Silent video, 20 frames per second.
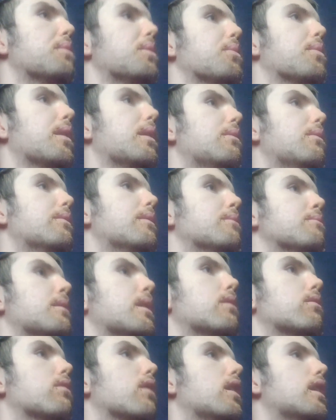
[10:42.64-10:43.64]
be well within
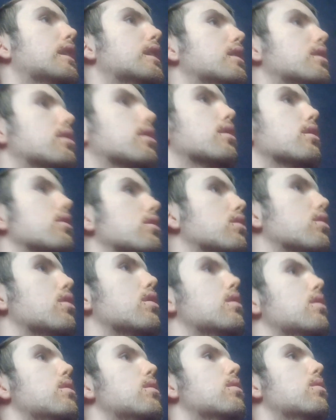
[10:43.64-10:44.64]
my rights
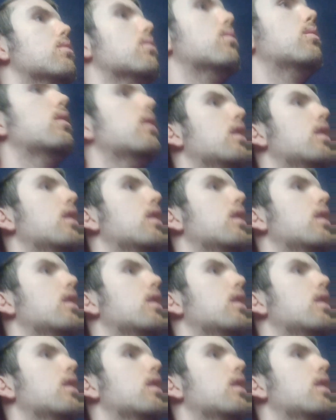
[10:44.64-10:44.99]
to